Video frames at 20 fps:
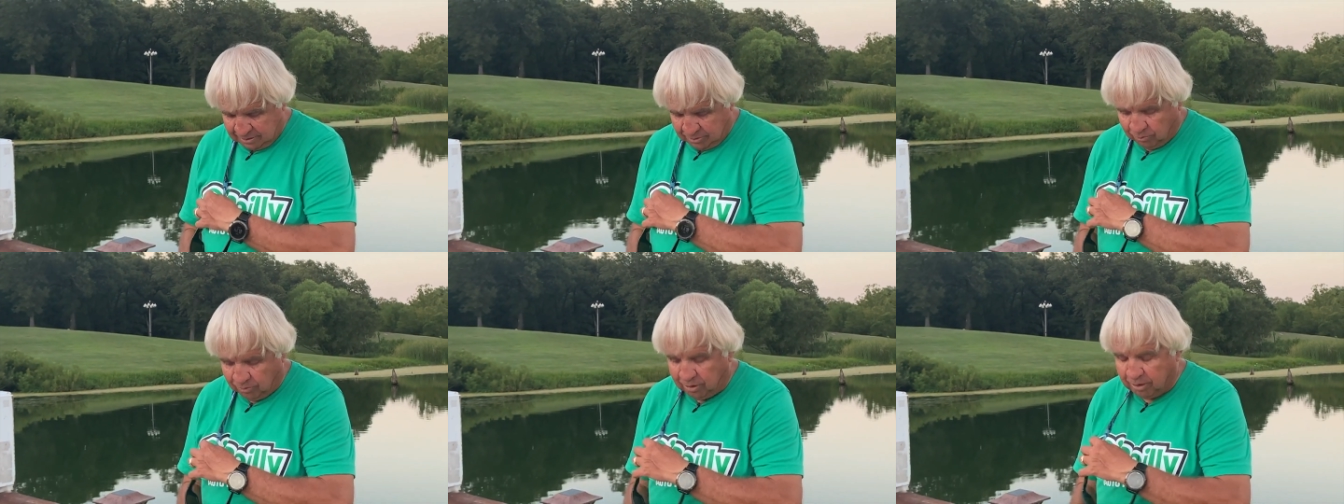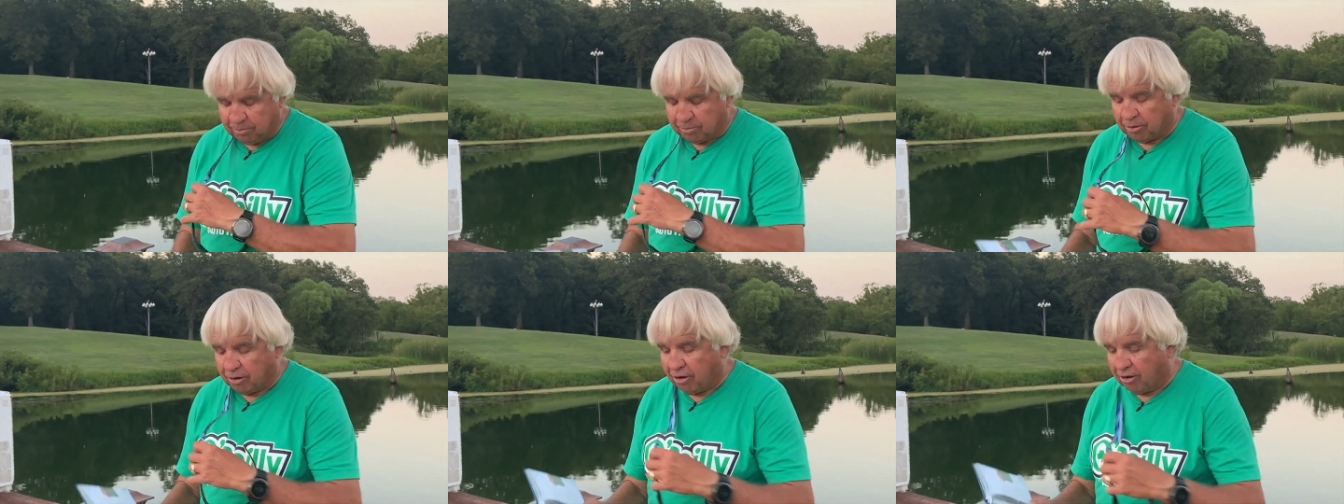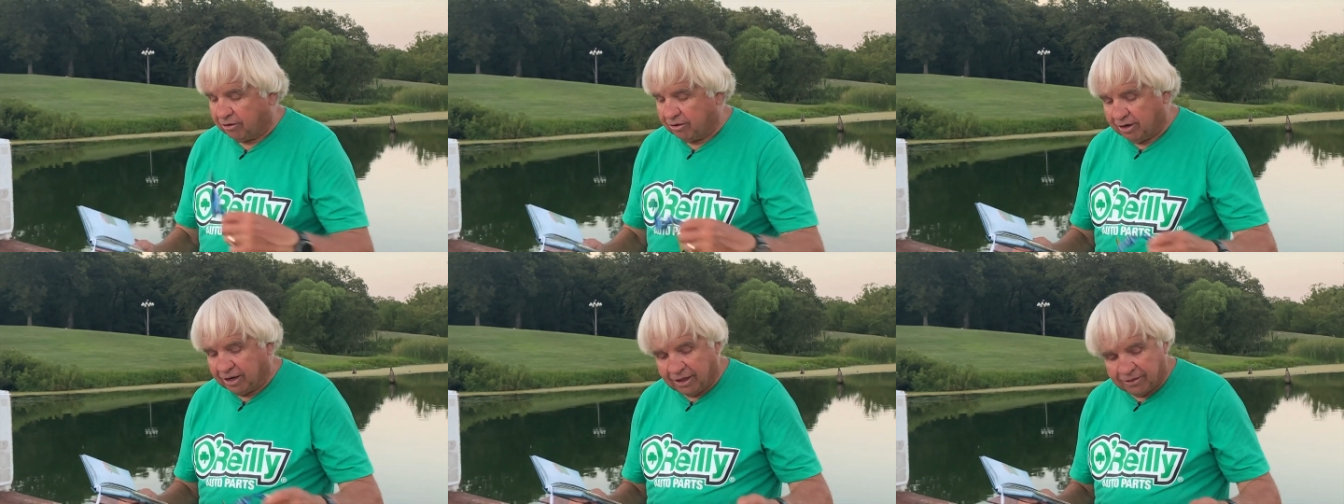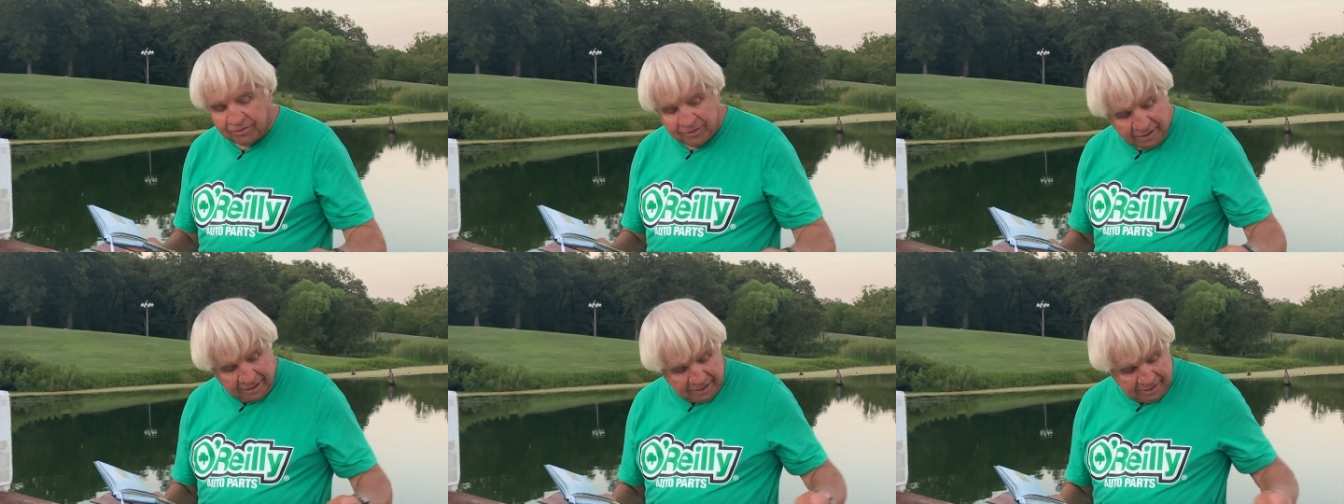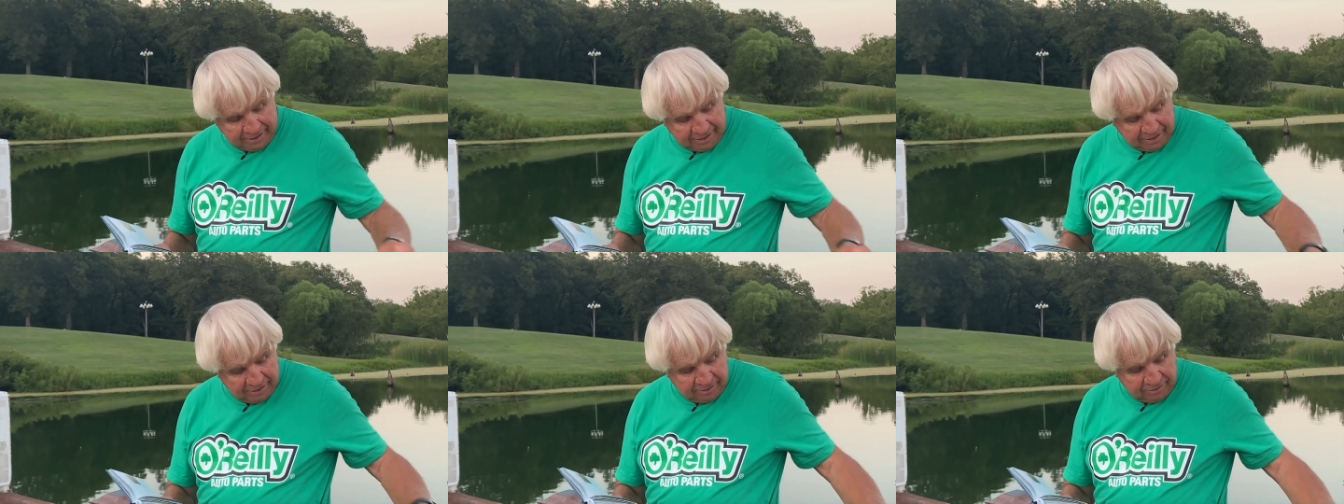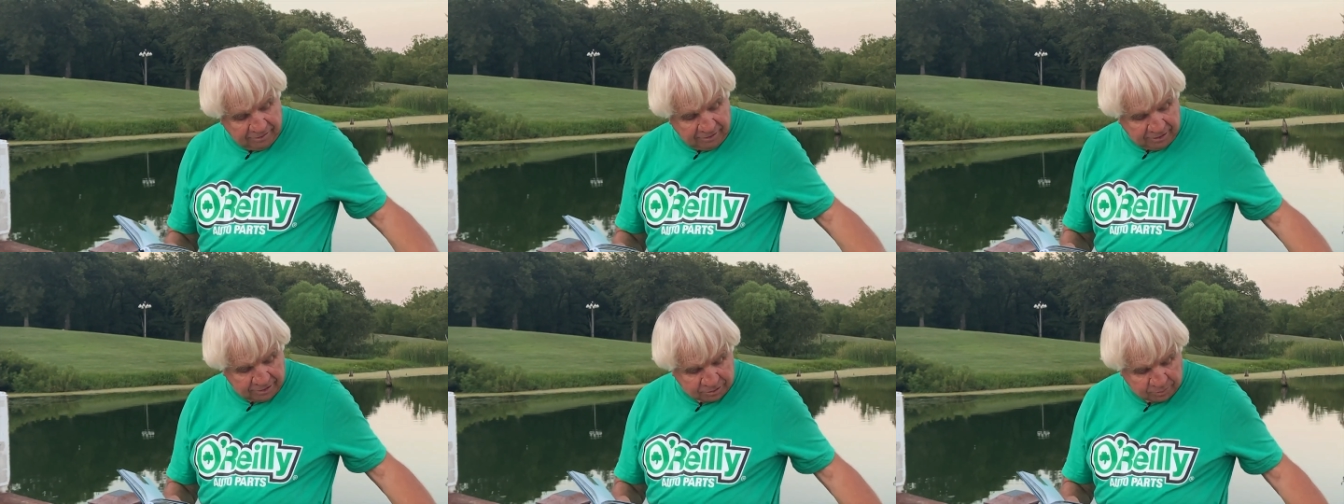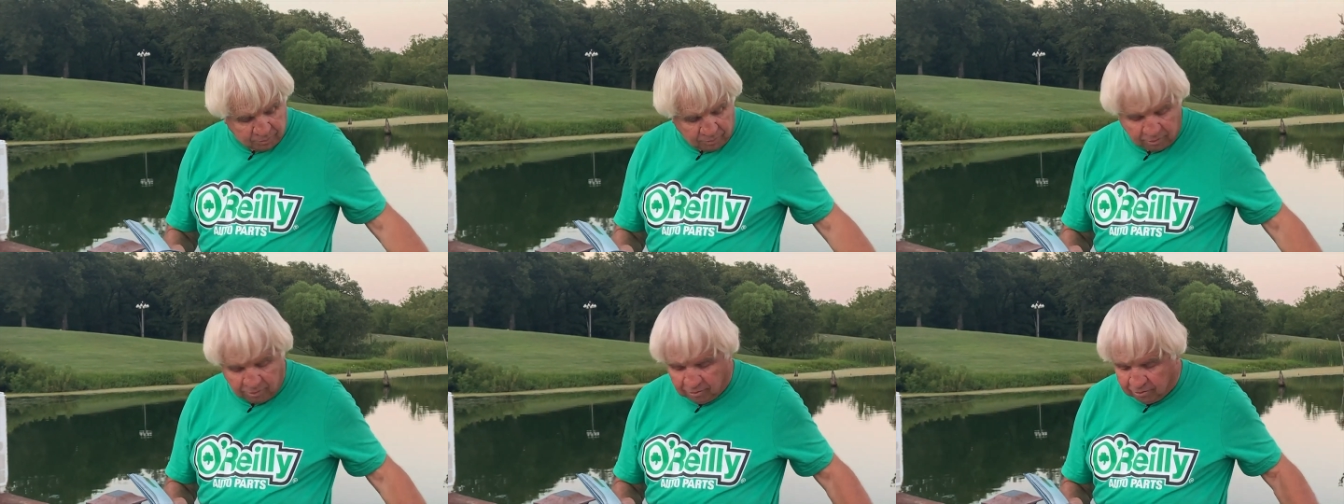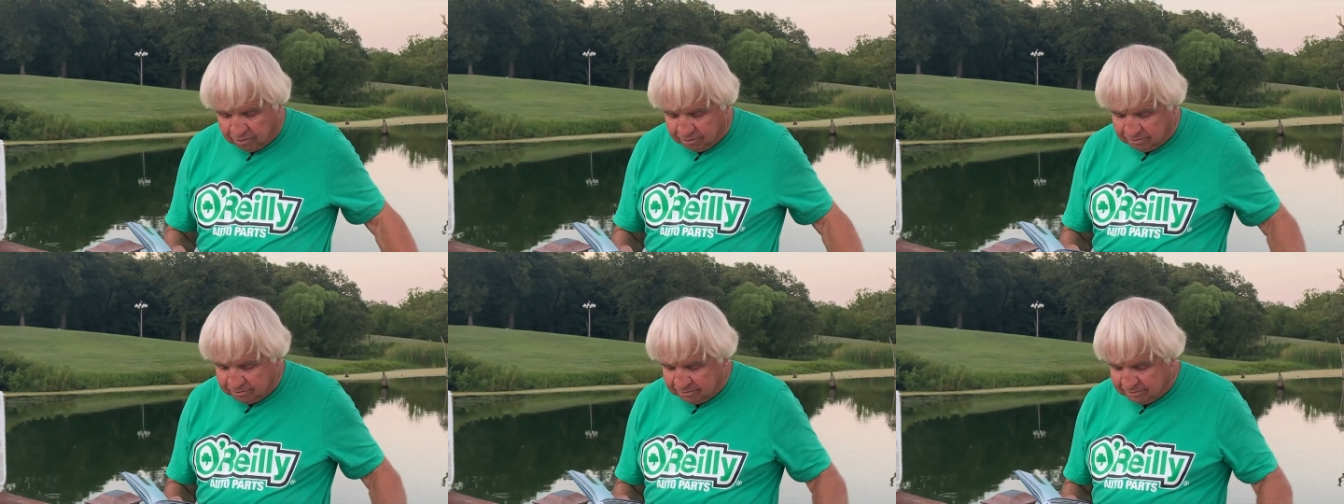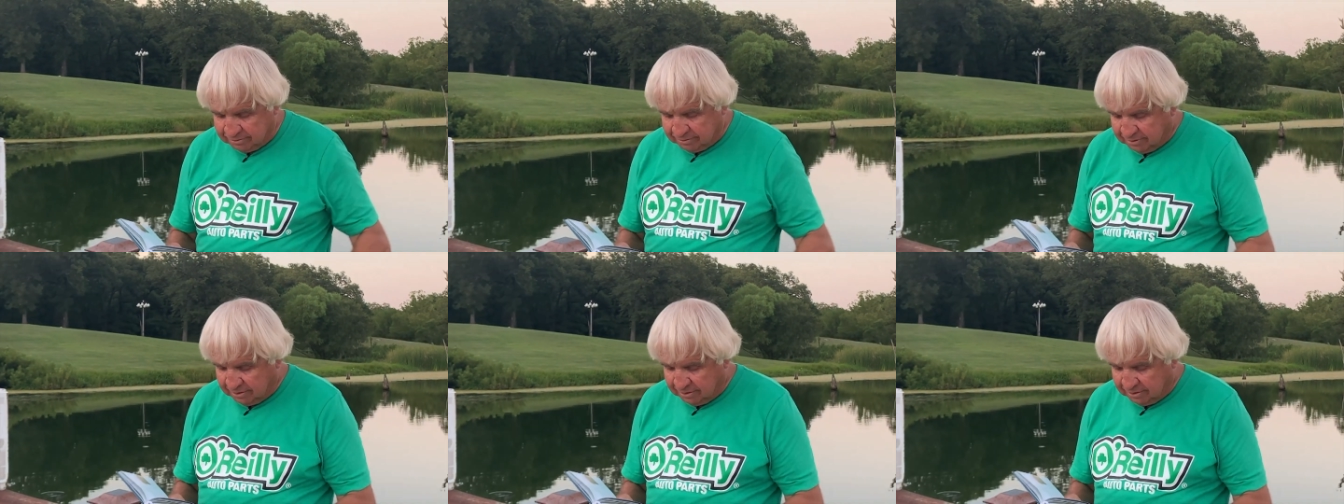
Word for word: we brought nothing into this world.